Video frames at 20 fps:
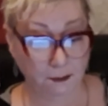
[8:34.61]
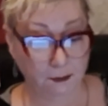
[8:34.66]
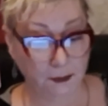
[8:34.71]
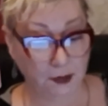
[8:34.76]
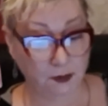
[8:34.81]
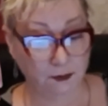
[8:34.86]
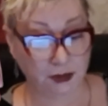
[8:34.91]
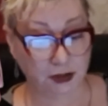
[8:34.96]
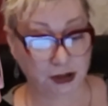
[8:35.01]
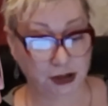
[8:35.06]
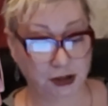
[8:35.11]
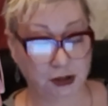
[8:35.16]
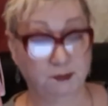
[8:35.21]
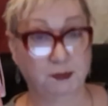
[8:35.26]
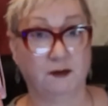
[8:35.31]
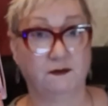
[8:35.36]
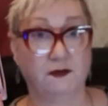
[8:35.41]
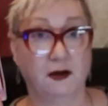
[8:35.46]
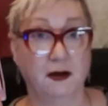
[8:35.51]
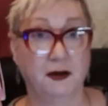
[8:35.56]
which
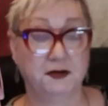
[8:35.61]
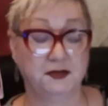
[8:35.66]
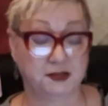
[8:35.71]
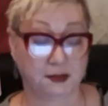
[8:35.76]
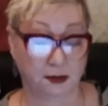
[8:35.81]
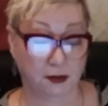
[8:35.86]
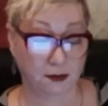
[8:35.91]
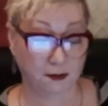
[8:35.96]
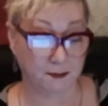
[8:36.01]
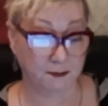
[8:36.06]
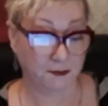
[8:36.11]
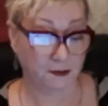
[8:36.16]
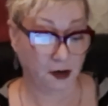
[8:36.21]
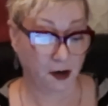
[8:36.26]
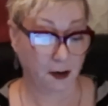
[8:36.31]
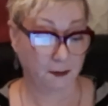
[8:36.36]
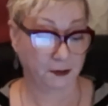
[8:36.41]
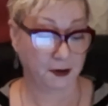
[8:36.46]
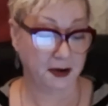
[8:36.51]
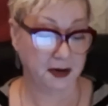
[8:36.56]
provides a
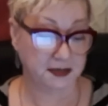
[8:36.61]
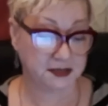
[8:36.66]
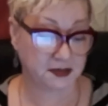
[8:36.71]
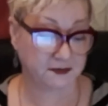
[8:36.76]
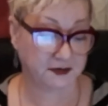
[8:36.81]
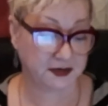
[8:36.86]
comprehensive